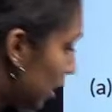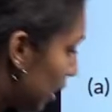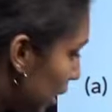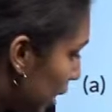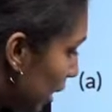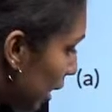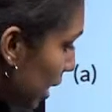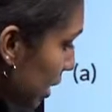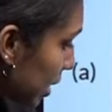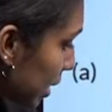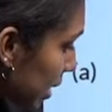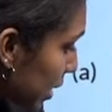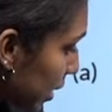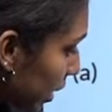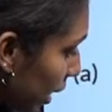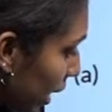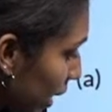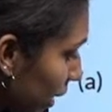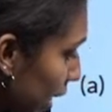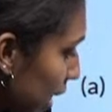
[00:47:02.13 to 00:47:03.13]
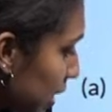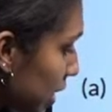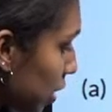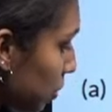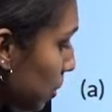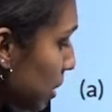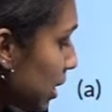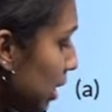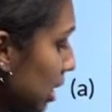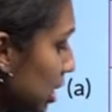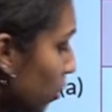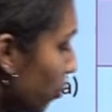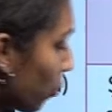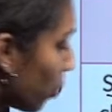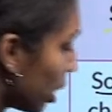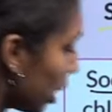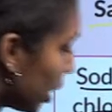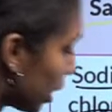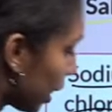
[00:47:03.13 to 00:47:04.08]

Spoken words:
Less acidic in nature means it is a weak